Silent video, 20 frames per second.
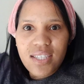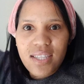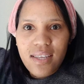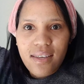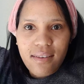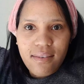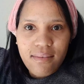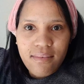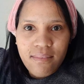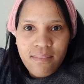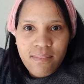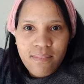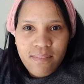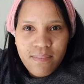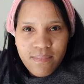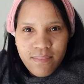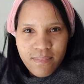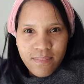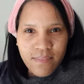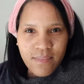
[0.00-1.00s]
thing,
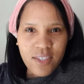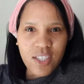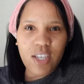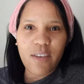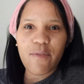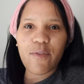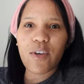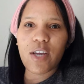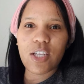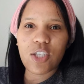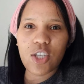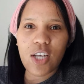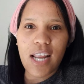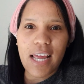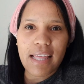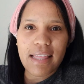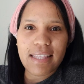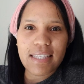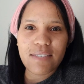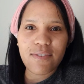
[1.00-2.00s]
don't forget to
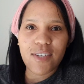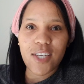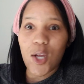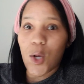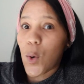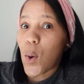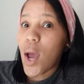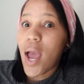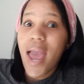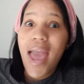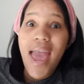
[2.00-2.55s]
like this video.